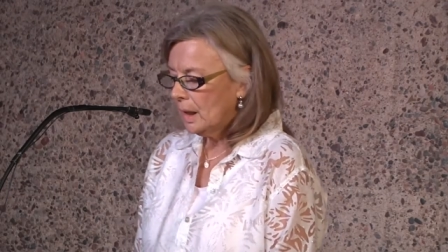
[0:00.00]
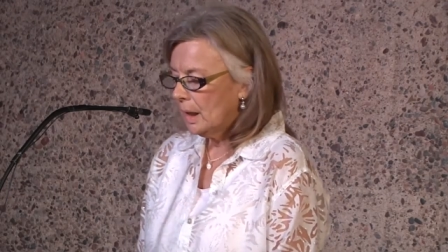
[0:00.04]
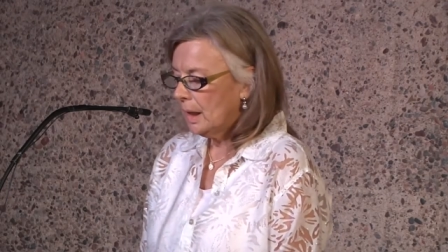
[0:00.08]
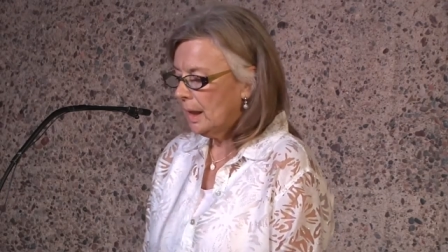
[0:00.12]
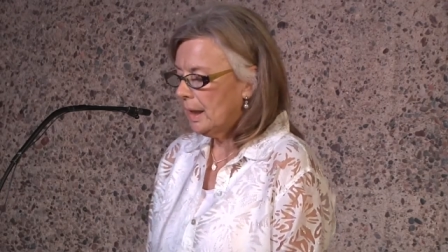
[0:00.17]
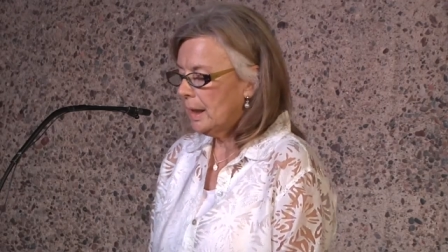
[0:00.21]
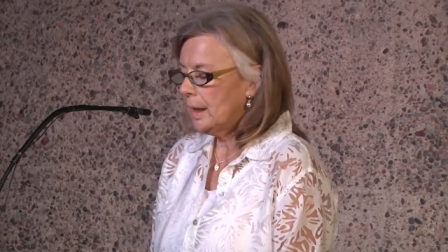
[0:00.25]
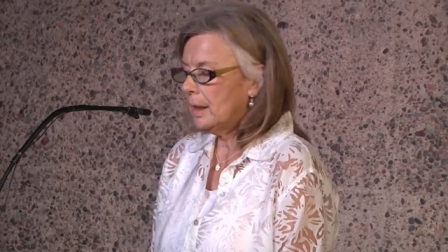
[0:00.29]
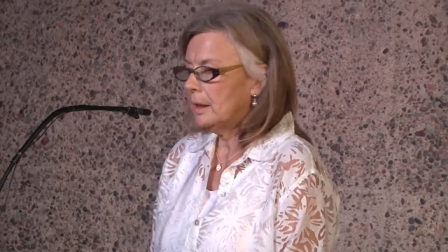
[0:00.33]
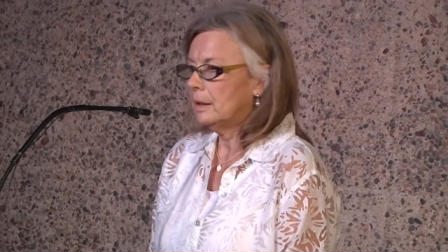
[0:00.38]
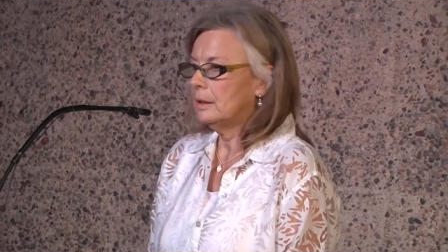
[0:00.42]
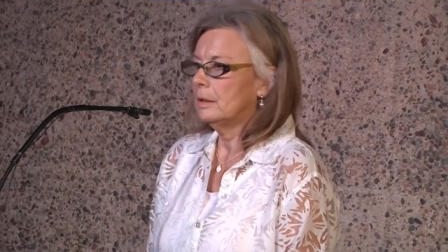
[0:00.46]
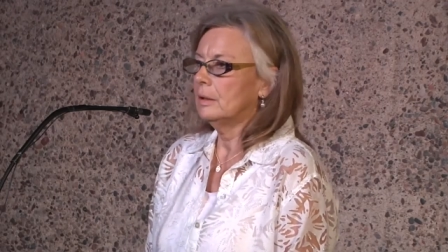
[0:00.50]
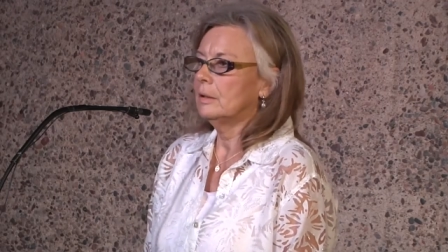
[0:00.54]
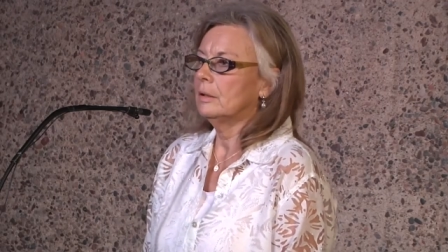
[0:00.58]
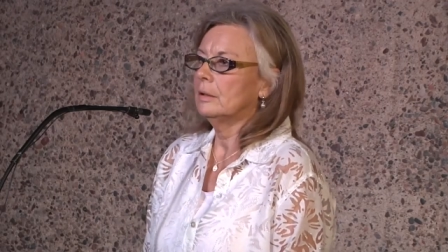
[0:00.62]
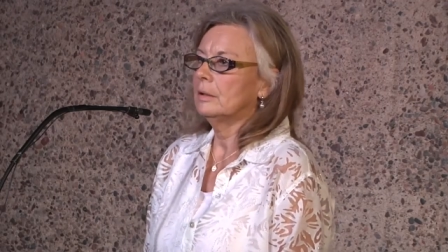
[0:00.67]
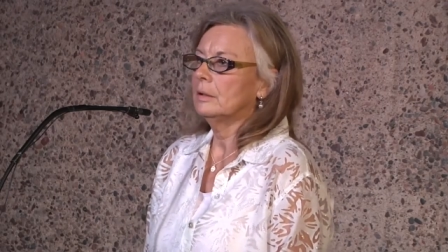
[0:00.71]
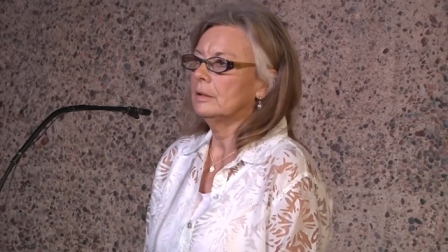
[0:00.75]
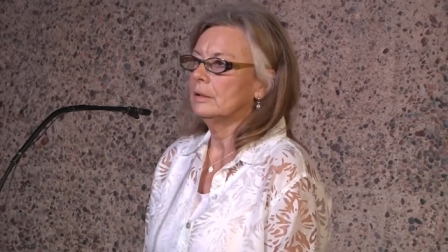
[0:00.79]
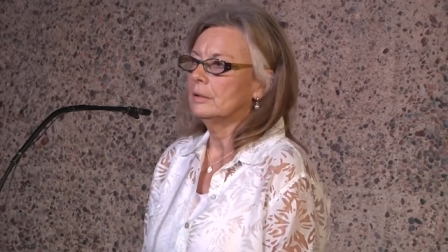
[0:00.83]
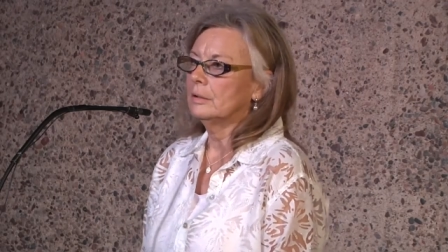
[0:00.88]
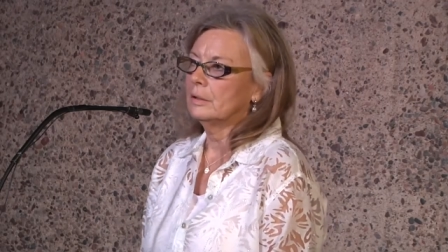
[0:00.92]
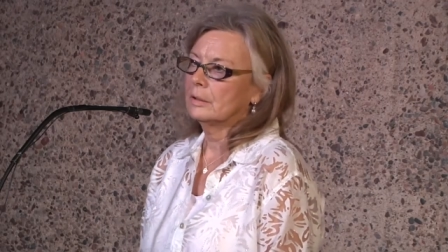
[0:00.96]
And
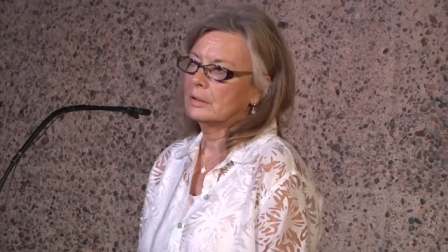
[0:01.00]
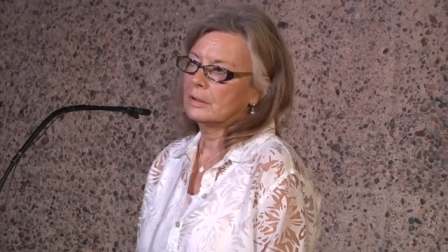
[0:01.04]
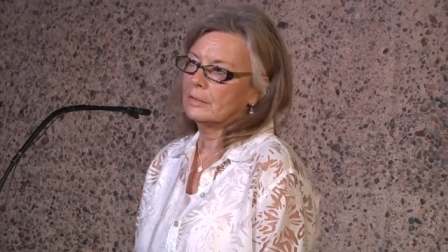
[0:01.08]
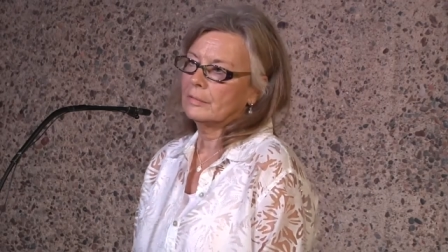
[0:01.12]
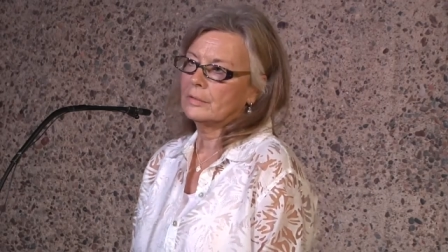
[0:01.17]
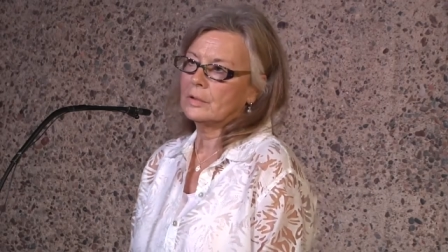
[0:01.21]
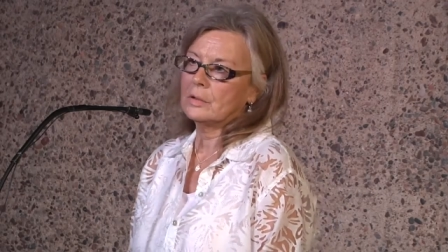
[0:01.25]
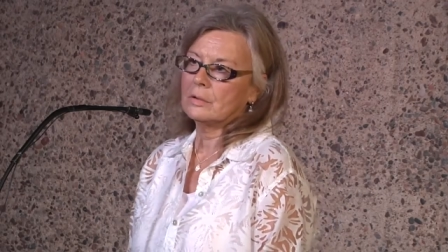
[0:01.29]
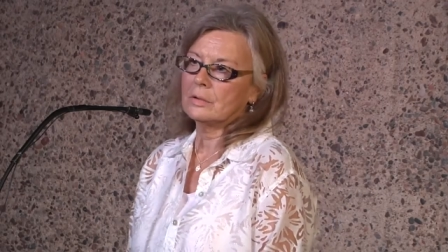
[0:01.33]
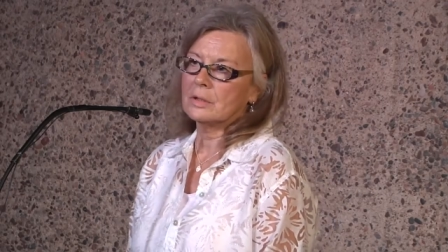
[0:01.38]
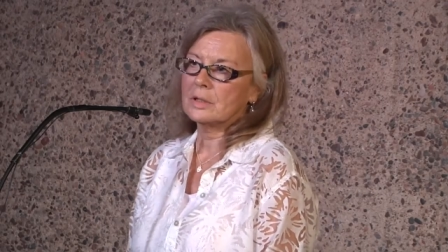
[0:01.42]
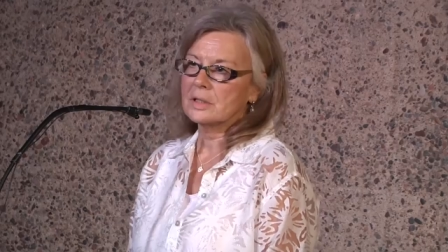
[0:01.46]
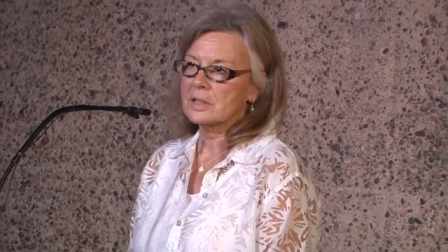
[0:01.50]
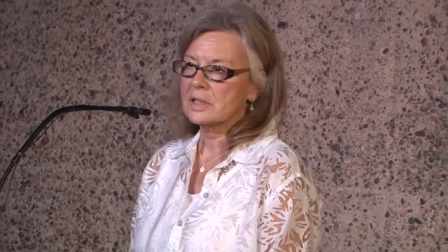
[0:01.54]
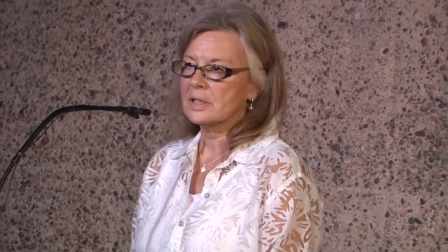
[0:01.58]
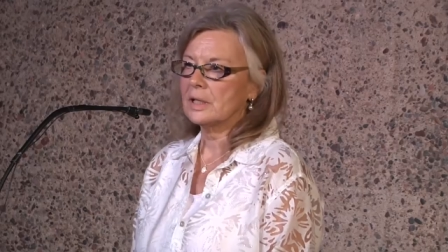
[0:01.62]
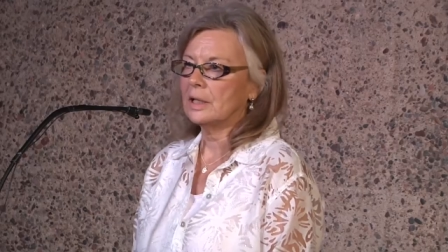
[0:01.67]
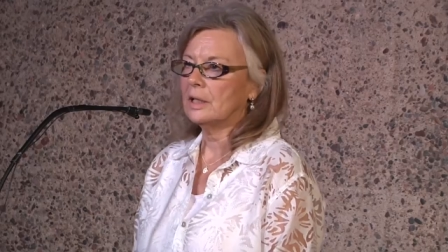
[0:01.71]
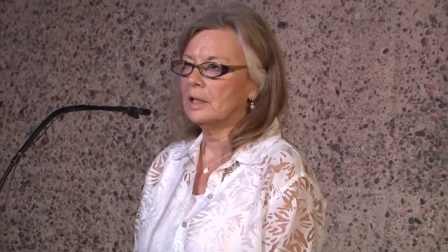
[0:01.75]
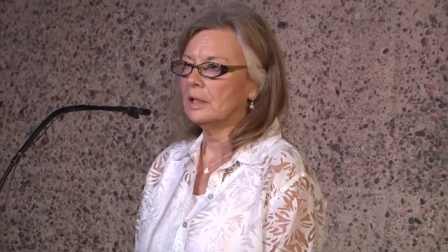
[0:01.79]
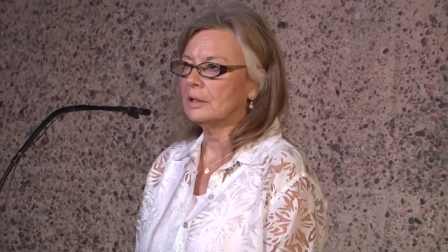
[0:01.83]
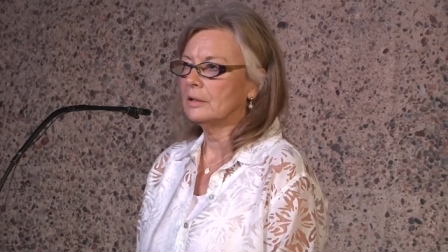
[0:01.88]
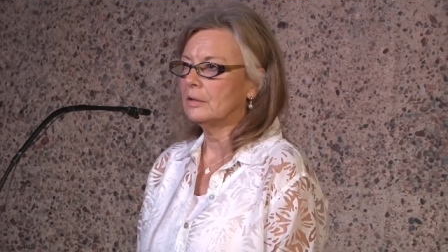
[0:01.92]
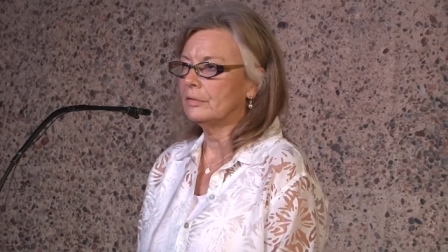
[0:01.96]
of course, I got